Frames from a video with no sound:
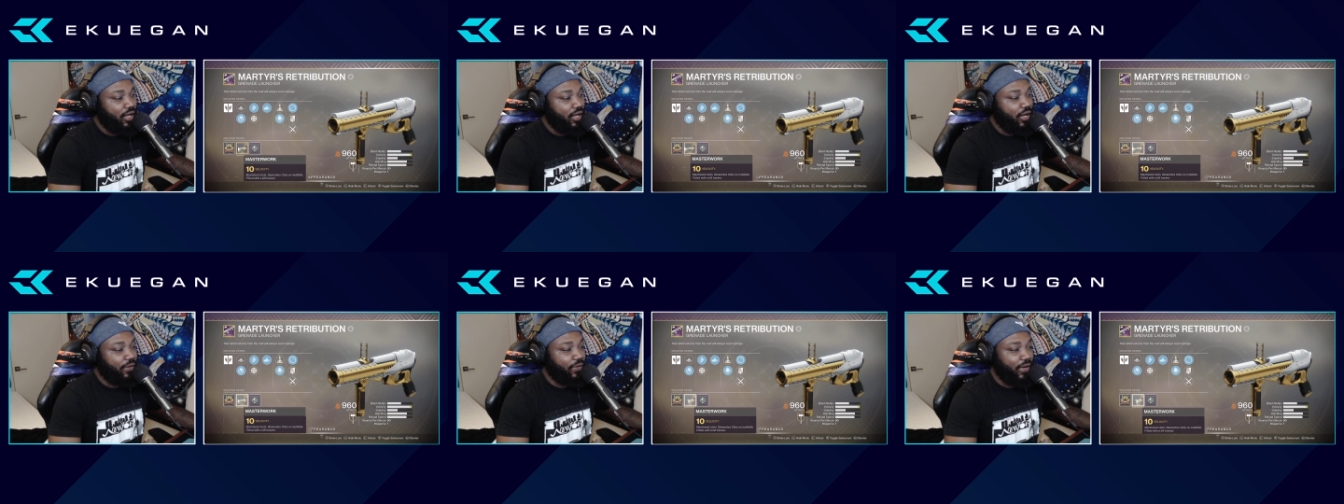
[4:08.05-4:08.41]

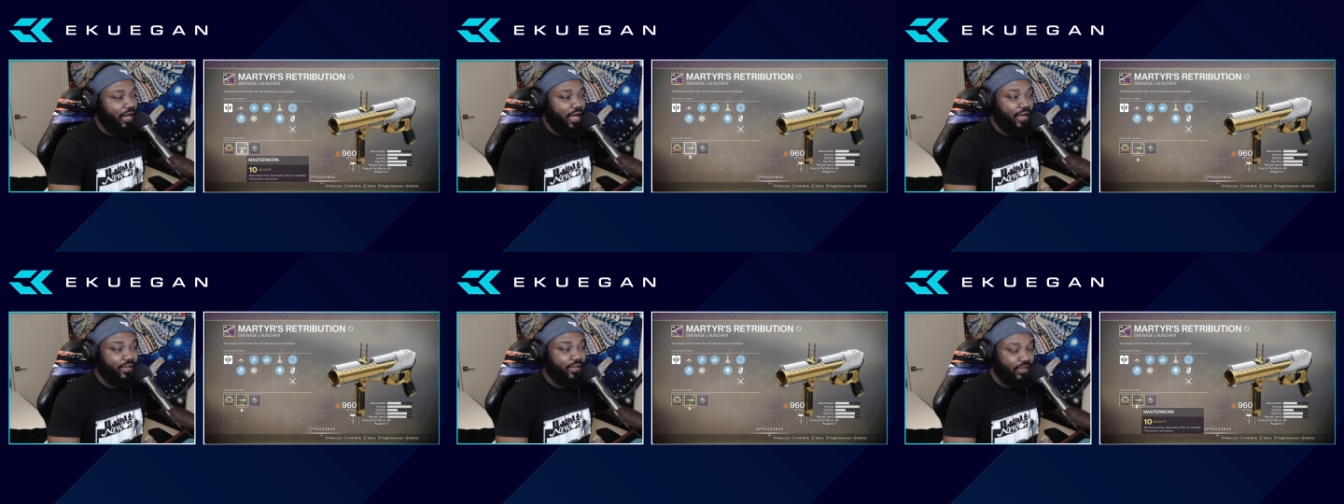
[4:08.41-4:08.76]
a
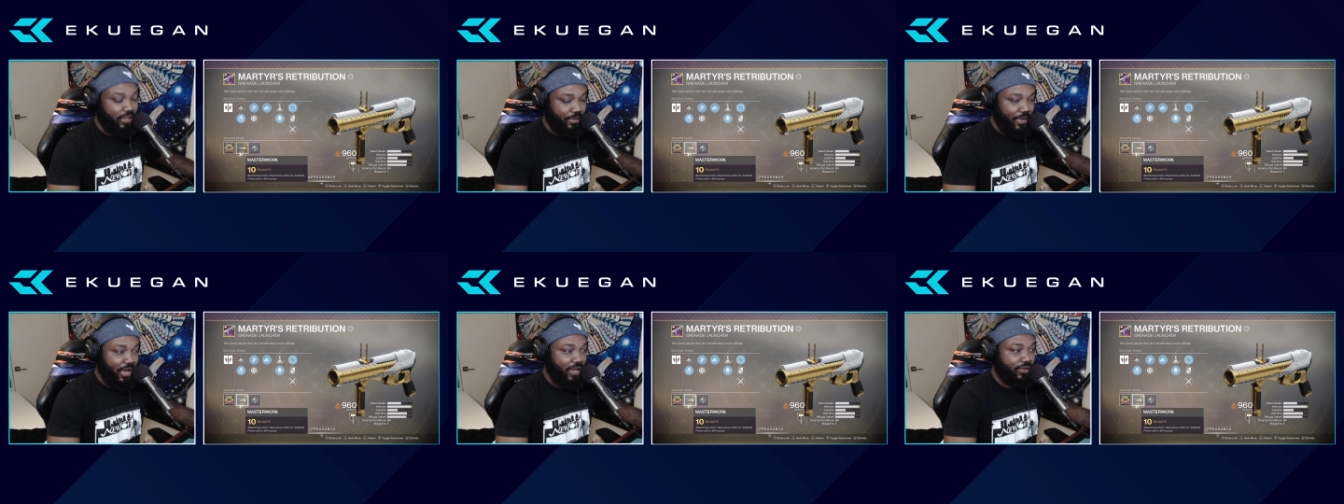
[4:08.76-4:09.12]

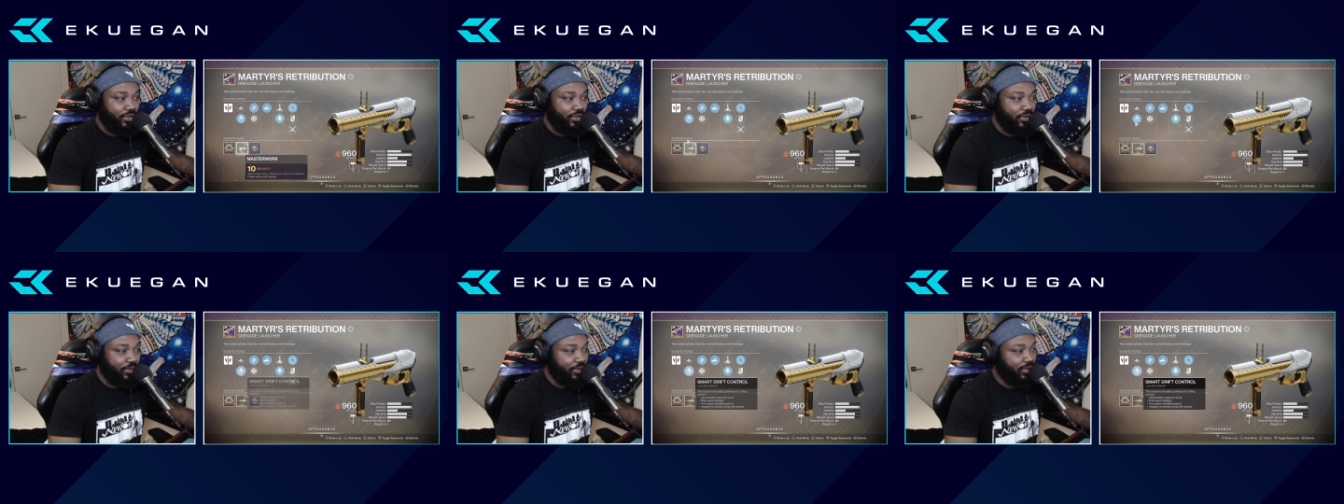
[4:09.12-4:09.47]
velocity
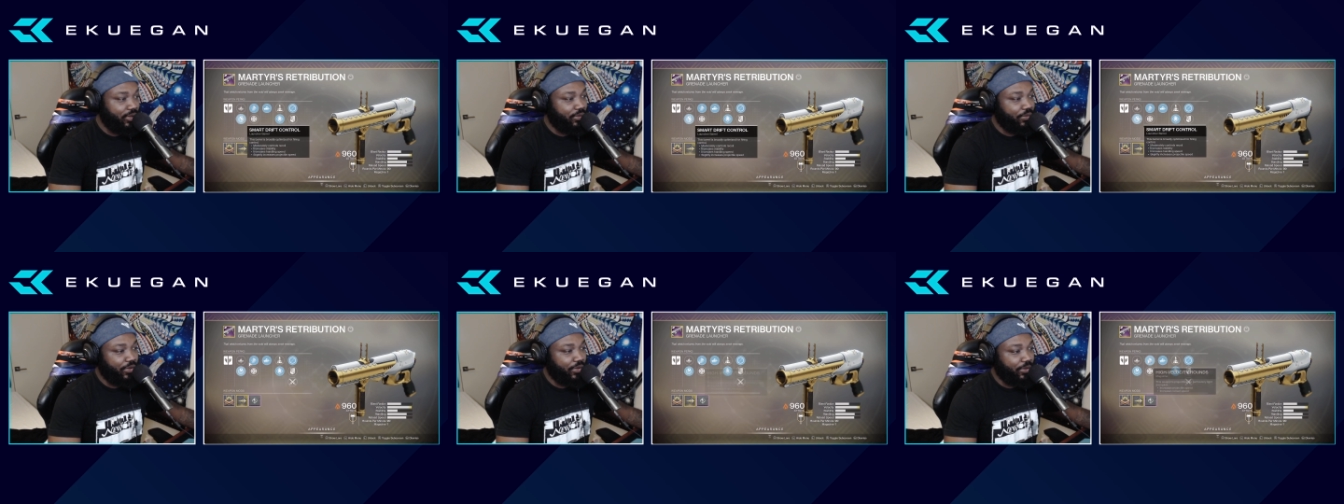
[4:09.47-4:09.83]

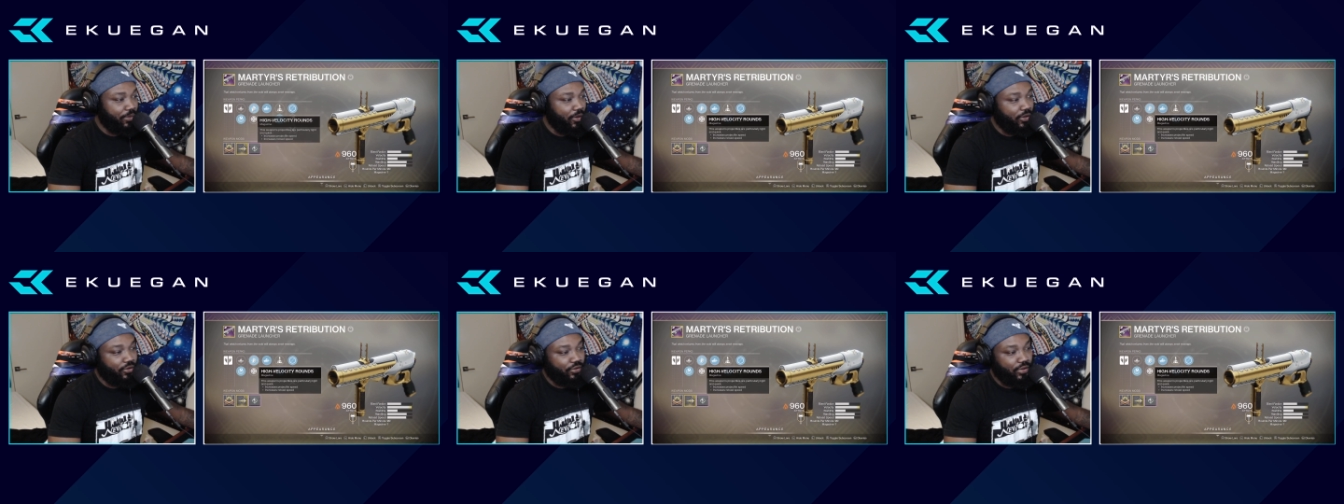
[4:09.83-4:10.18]
masterwork,
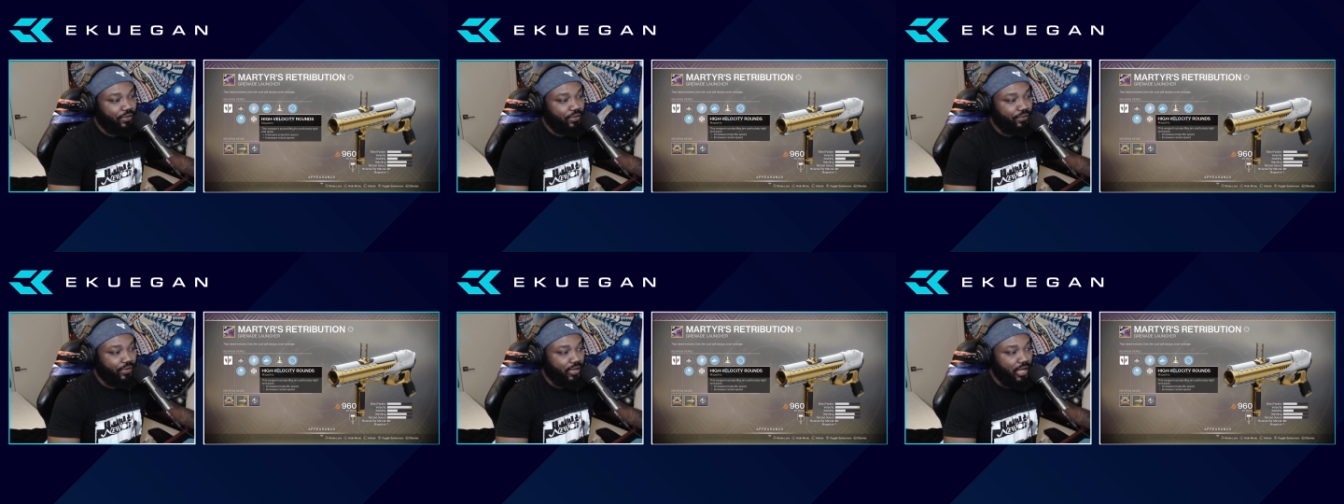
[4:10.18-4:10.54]
smart
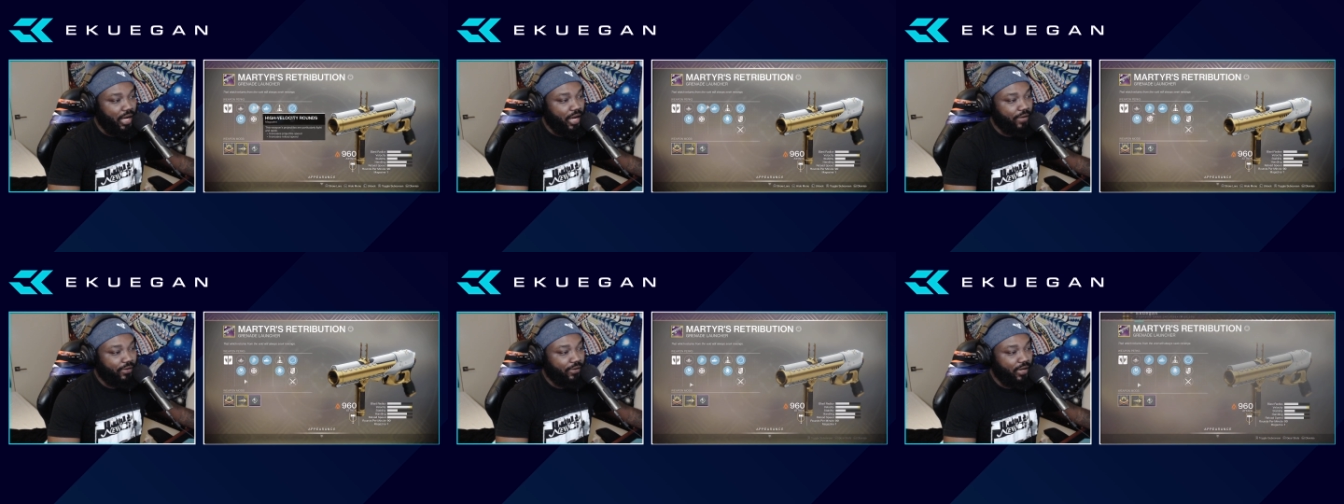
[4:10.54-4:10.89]
drift, and
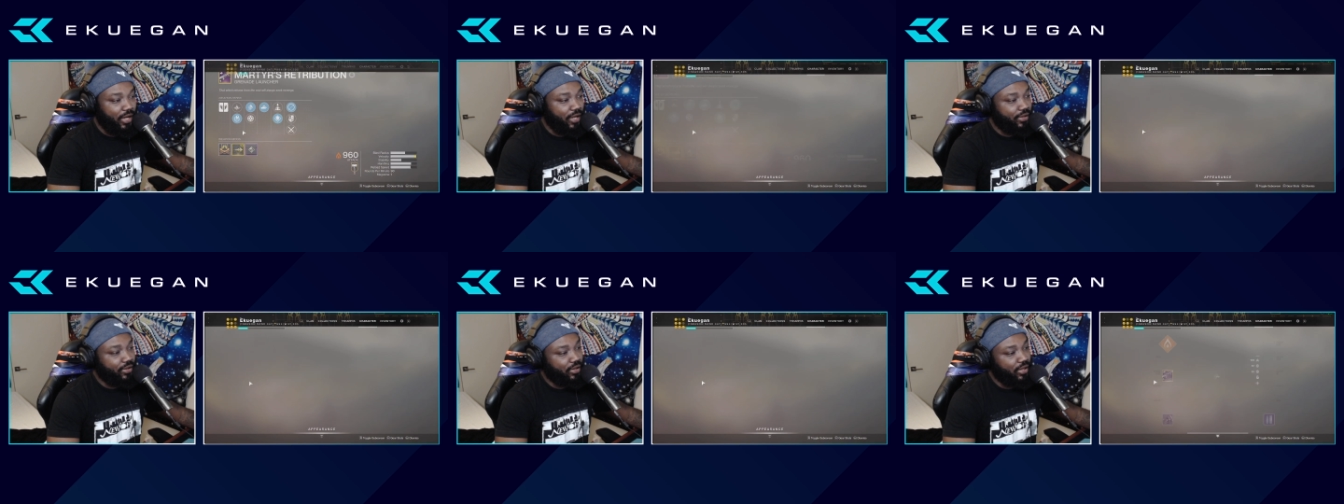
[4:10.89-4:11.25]
high
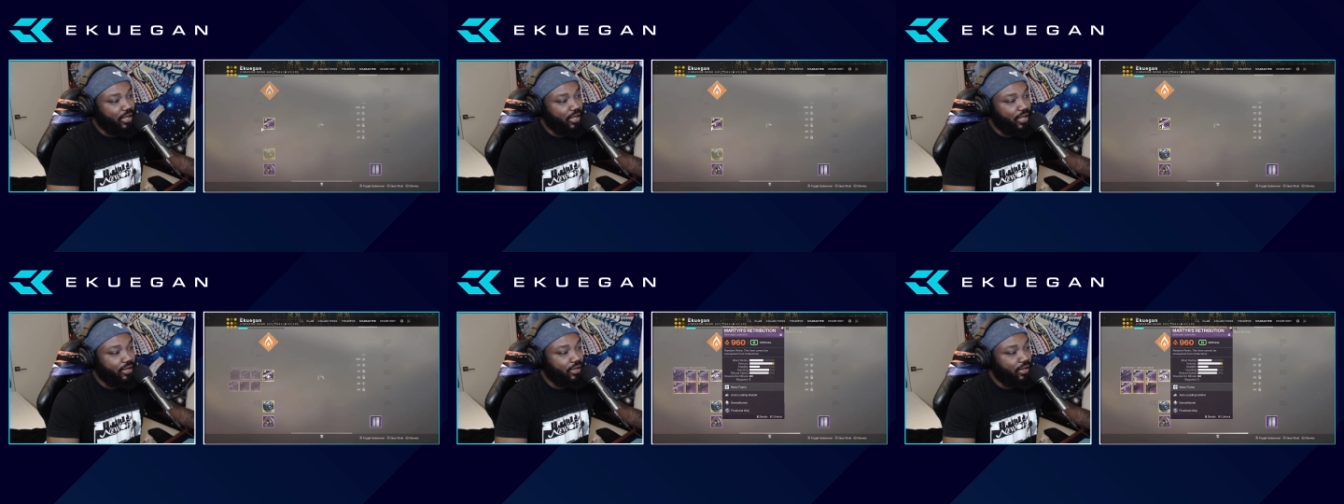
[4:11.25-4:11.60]

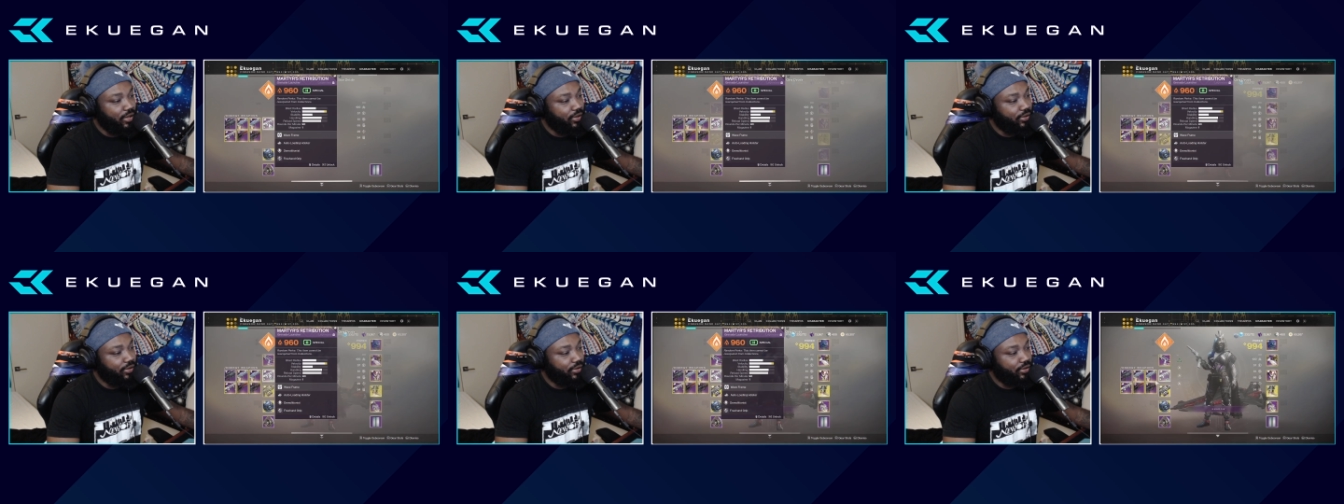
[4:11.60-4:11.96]
velocity, and the
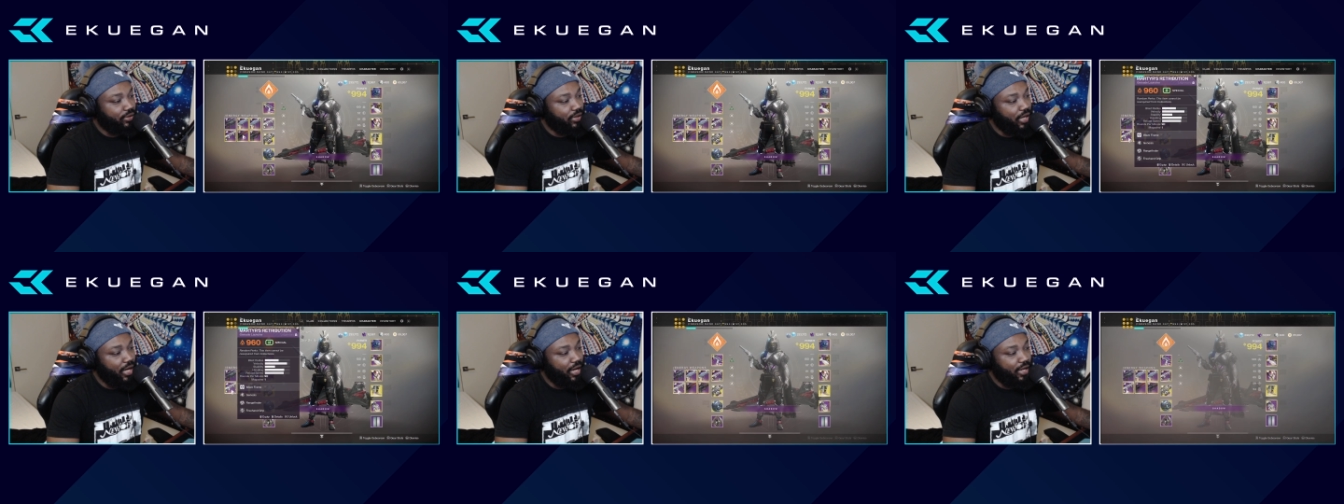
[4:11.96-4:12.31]

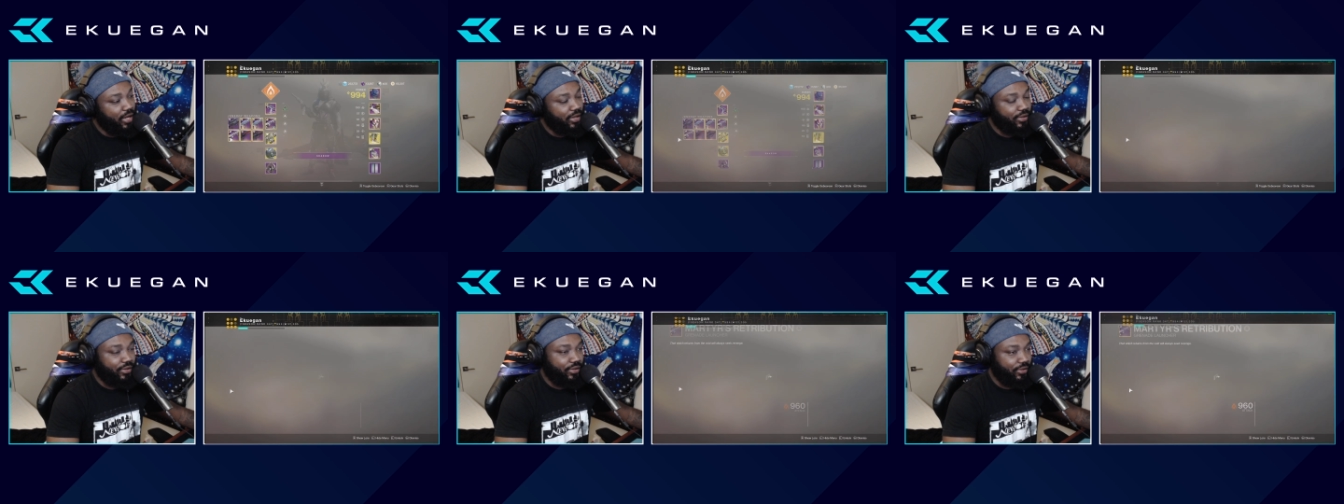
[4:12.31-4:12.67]
other
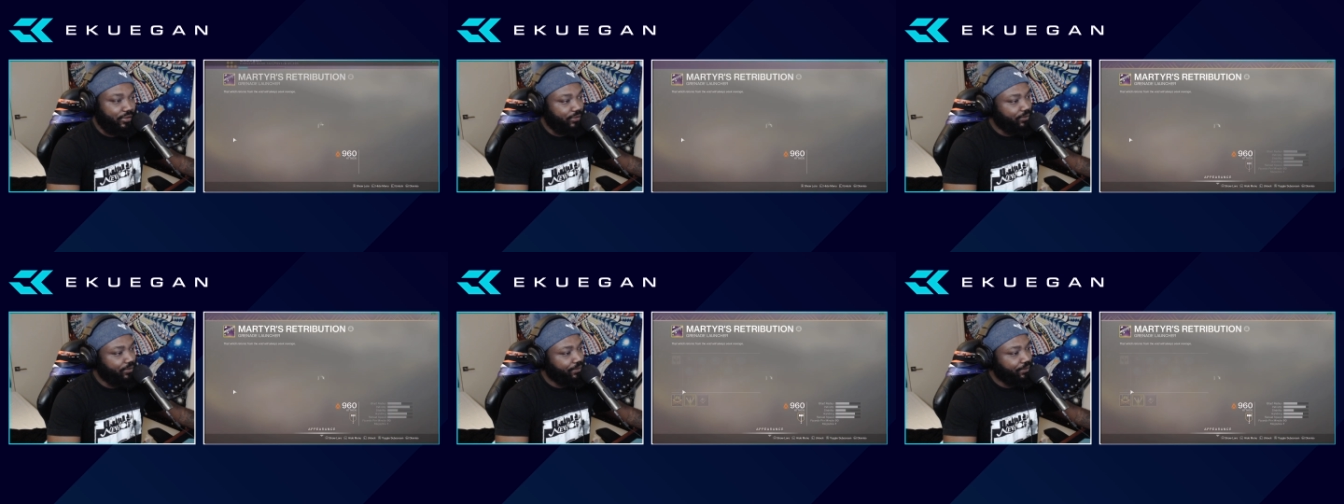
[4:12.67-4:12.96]
has